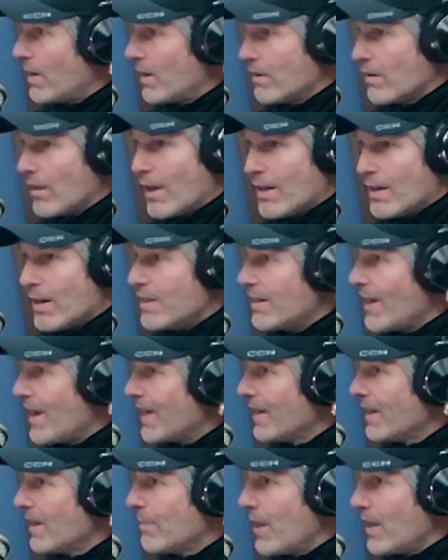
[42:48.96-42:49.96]
on a, on a
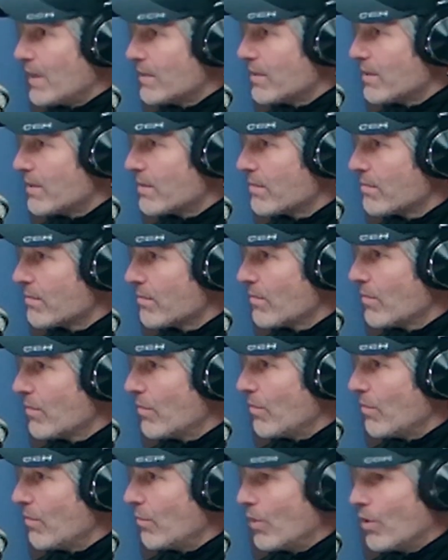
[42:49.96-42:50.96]
nightly basis
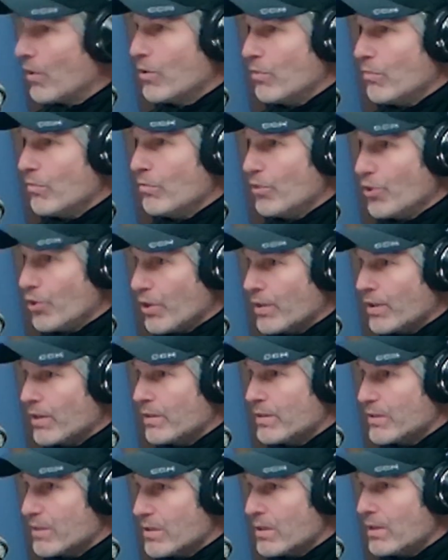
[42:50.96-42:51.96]
where you
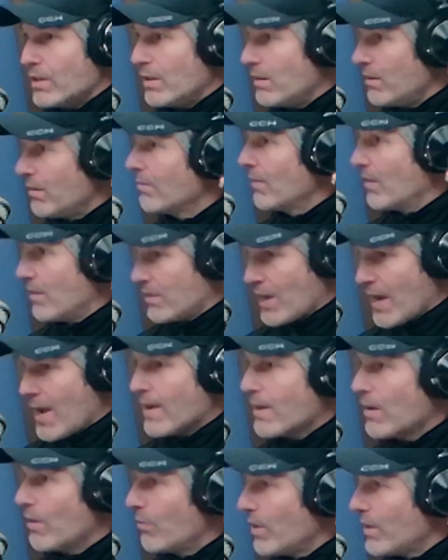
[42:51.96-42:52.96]
look and see
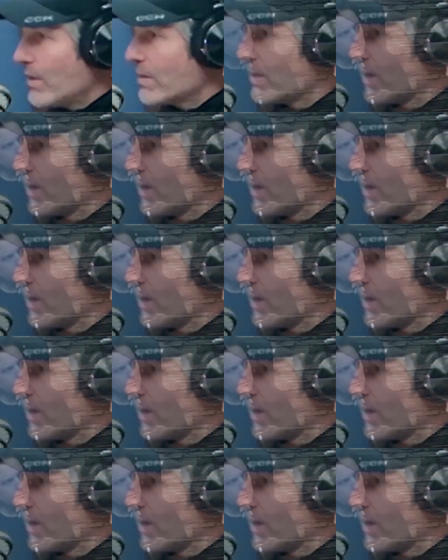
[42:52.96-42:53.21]
Tonka